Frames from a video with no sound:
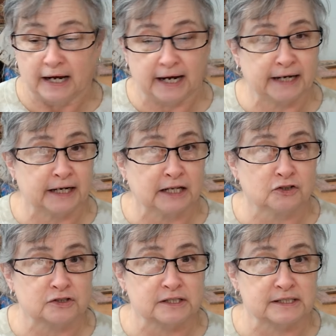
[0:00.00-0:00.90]
And I
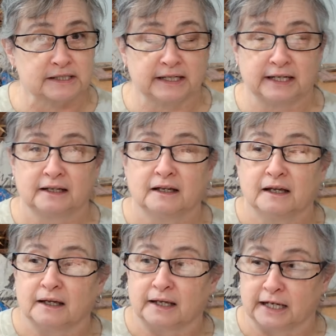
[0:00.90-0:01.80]
look to see
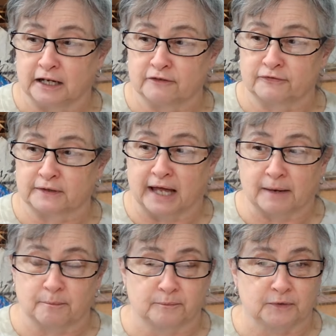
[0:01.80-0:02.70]
if
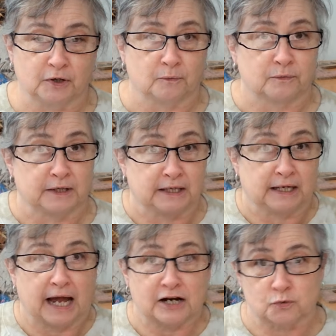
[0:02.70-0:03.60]
that, you know, the
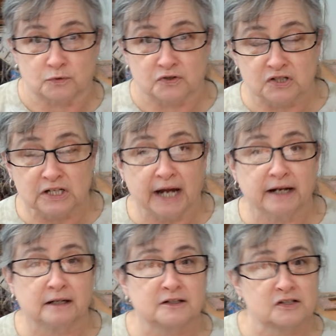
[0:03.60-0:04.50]
actual
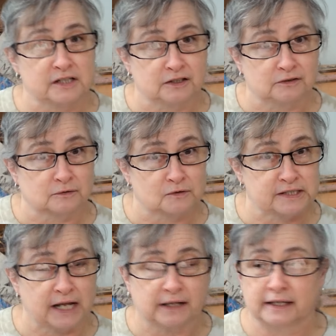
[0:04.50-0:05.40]
style is still
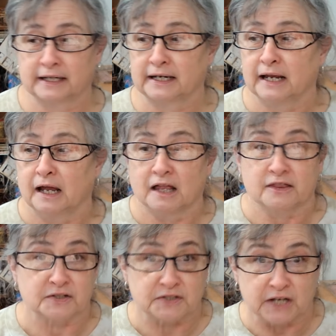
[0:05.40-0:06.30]
selling.
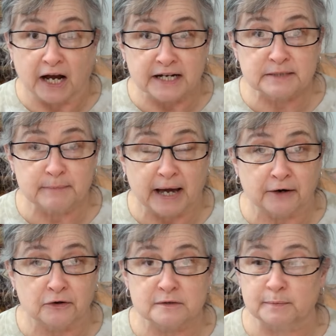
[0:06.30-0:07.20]
The size
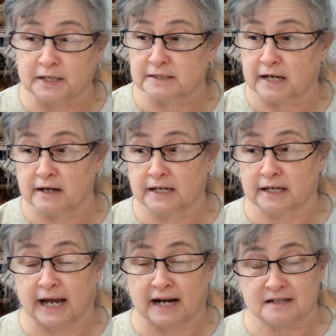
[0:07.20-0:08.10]
matters because I
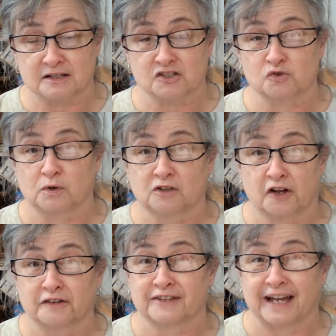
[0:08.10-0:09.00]
get access to a
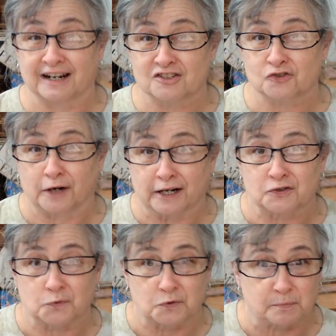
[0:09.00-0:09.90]
lot of extra,
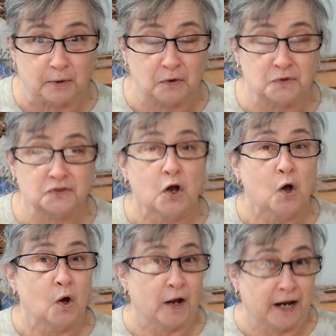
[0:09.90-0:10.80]
extra smalls,
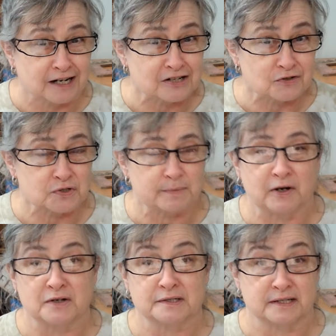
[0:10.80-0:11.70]
extra
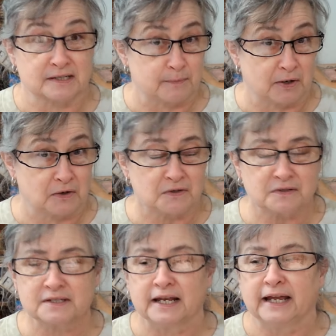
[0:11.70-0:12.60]
smalls and
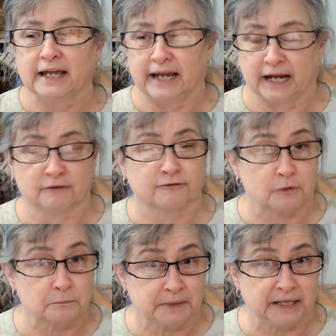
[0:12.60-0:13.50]
smalls. And
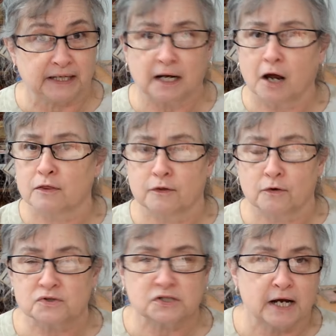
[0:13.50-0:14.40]
for me,
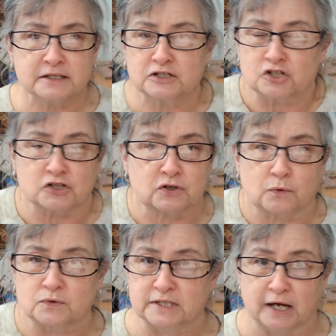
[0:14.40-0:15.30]
those sizes just
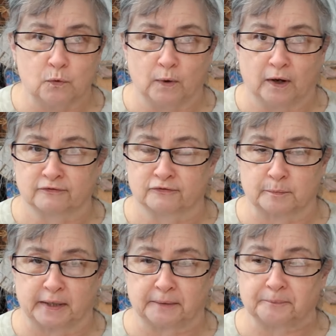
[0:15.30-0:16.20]
don't sell well for
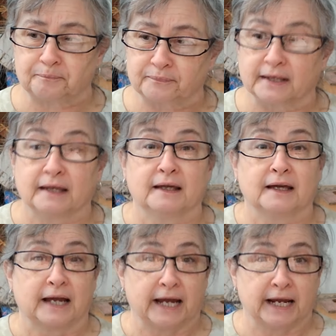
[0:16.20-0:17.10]
me.
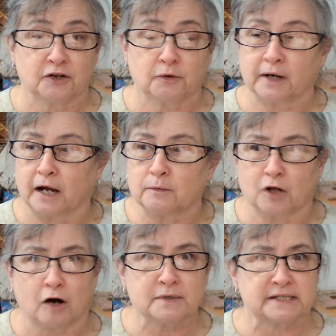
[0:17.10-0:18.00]
And you know what? I will
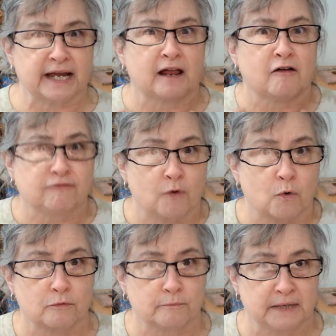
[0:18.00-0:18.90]
always say
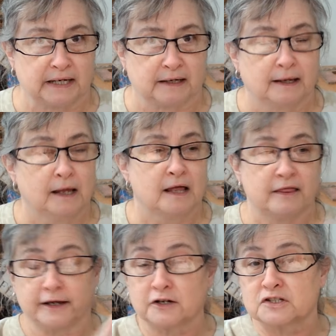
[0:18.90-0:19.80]
for me.
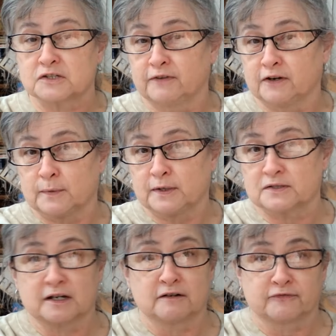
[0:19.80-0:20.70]
They could very well
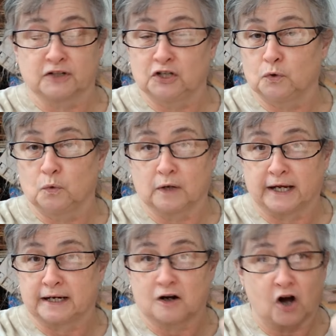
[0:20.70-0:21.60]
sell for you
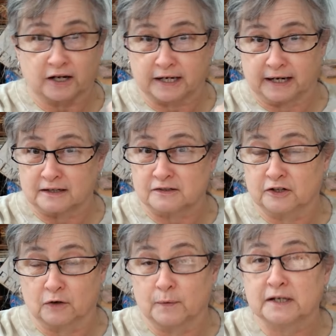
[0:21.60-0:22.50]
like hotcakes. You
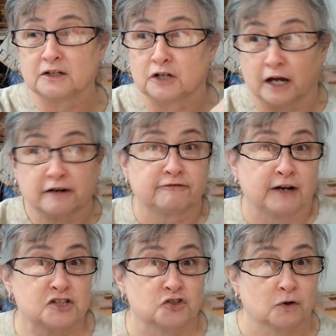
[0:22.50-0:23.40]
know what? You got to
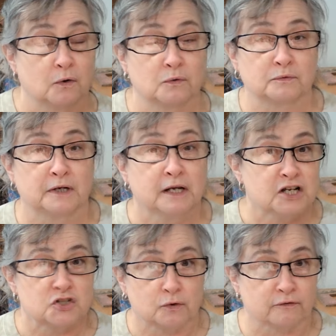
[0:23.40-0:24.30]
find your own
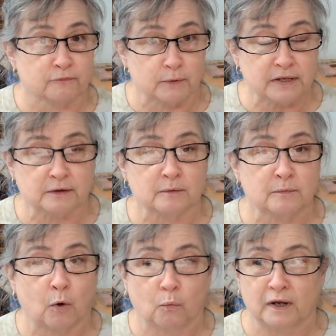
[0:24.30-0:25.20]
sort of
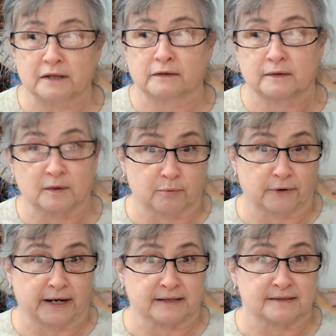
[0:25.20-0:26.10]
rhythm with the
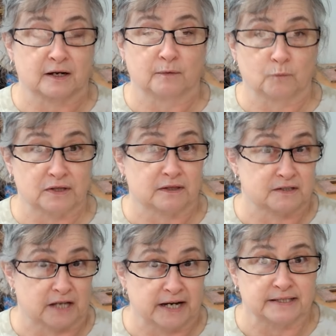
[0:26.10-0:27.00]
brands and with the
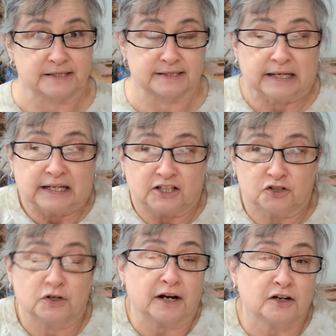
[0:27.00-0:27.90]
sizes. You
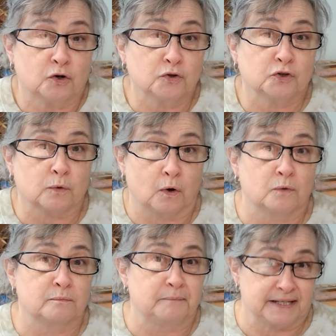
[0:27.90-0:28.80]
got to know your
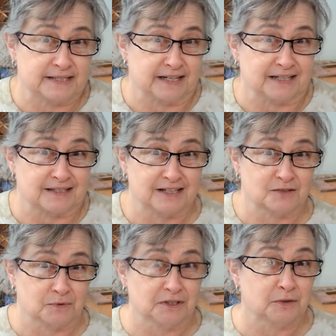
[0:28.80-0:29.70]
own business
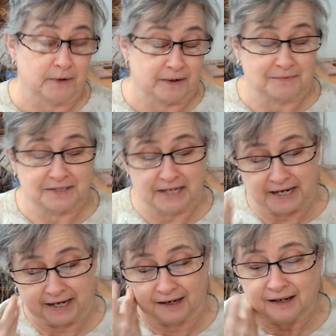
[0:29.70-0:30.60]
is really what I'm
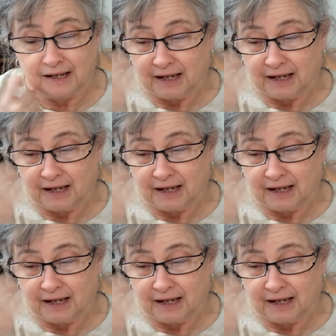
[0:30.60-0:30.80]
saying.